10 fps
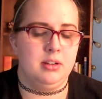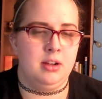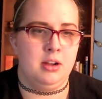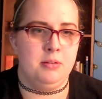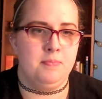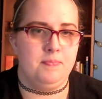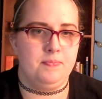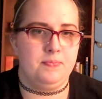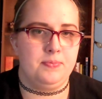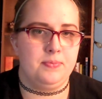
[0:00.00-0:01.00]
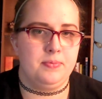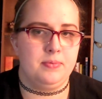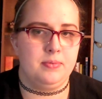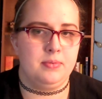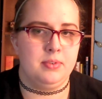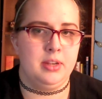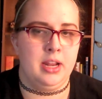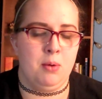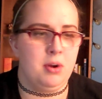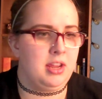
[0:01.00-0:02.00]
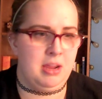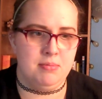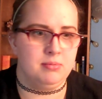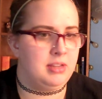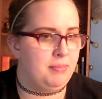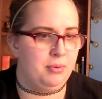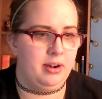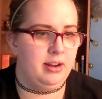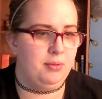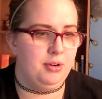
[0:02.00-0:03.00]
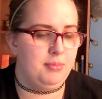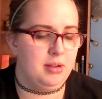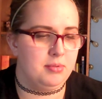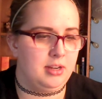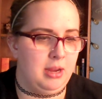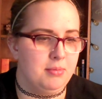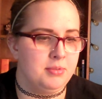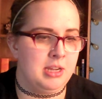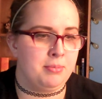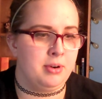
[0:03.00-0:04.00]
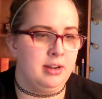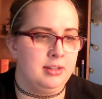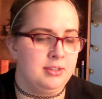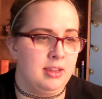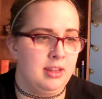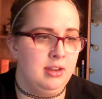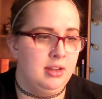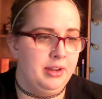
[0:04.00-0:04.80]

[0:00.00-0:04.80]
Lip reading: And I want to keep them separated. I want to be able to keep them separated so that